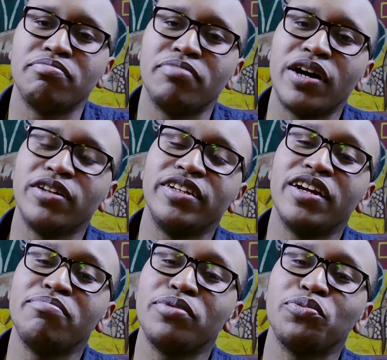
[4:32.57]
my
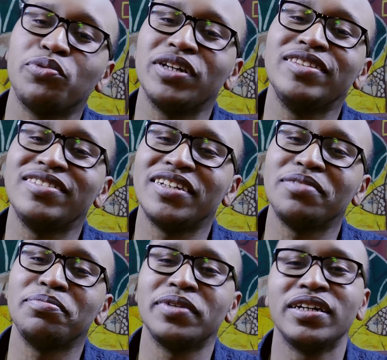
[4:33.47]
number one
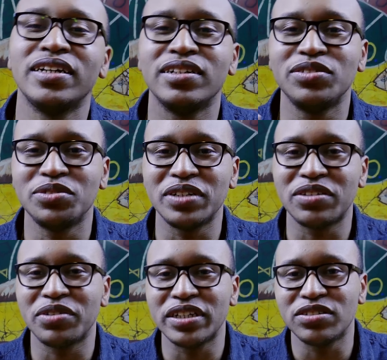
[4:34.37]
tip to
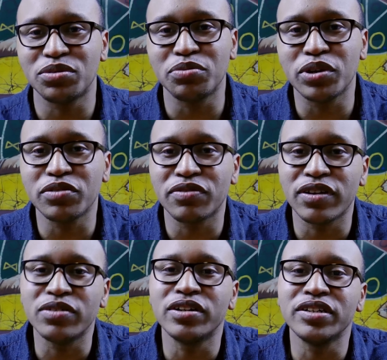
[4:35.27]
increase your
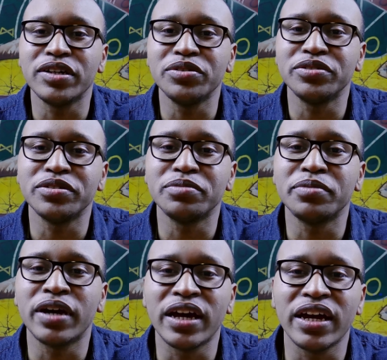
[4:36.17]
workflow on youtube
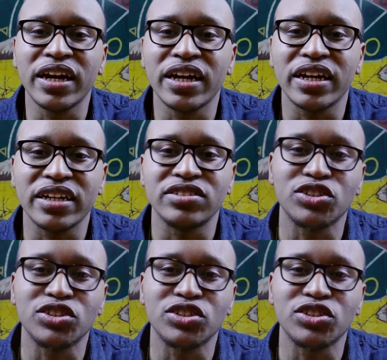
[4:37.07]
is